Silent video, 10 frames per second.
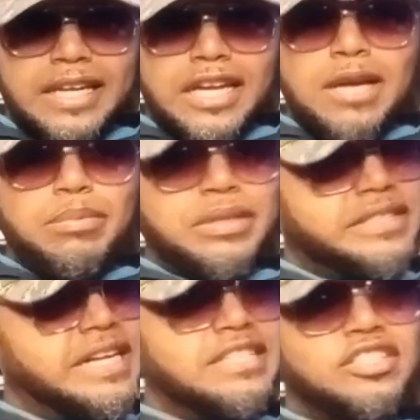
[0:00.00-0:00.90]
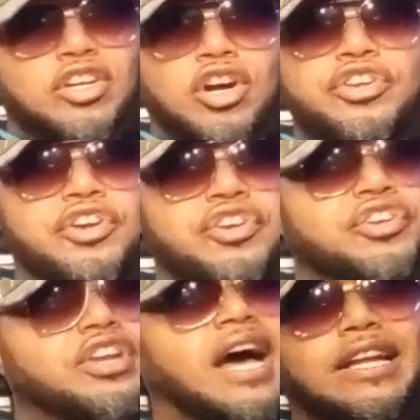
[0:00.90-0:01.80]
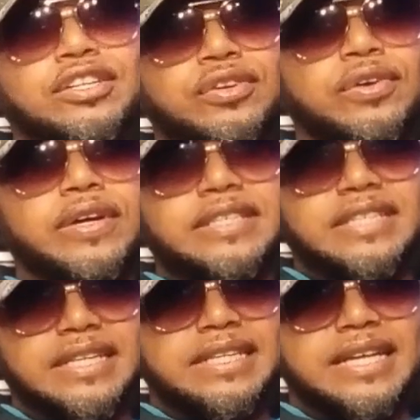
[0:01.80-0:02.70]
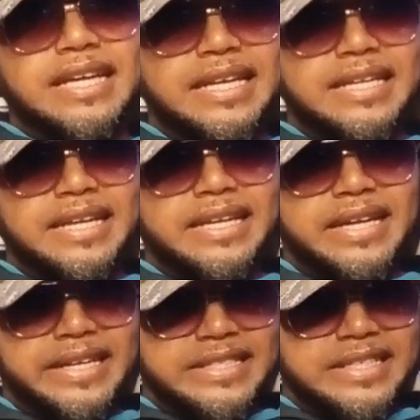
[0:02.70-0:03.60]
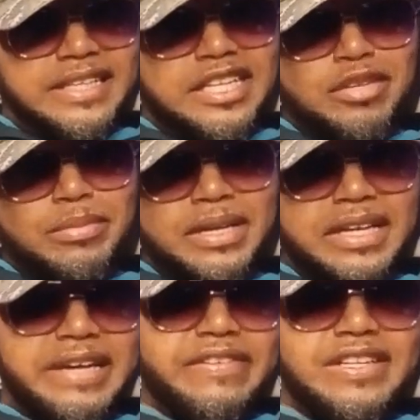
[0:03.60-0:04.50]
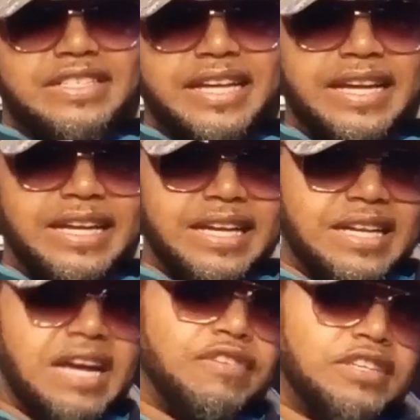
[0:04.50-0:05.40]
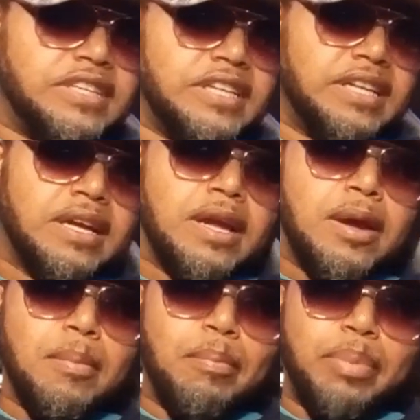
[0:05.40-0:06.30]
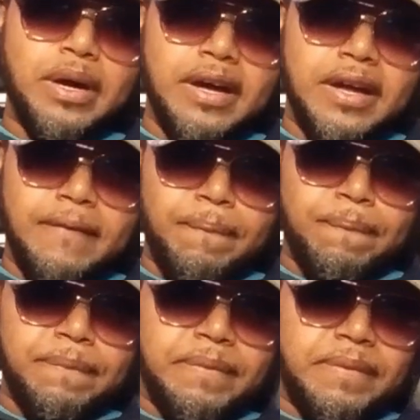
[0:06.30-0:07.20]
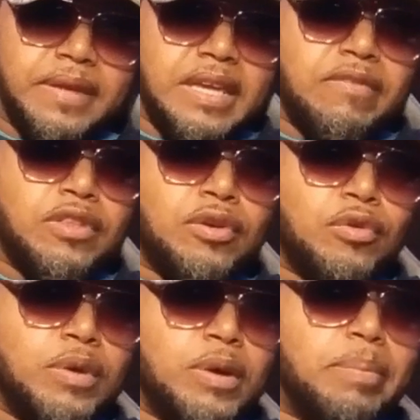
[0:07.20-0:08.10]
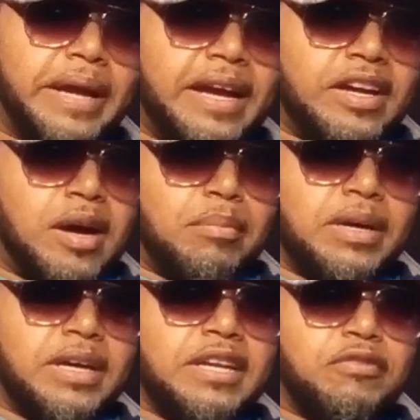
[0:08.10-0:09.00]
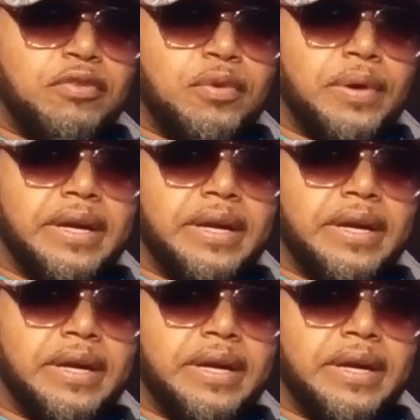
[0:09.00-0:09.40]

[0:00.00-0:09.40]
but chances are you're not going to get it. There is a little bit of give and take and everything. But even though we're paying our money for it,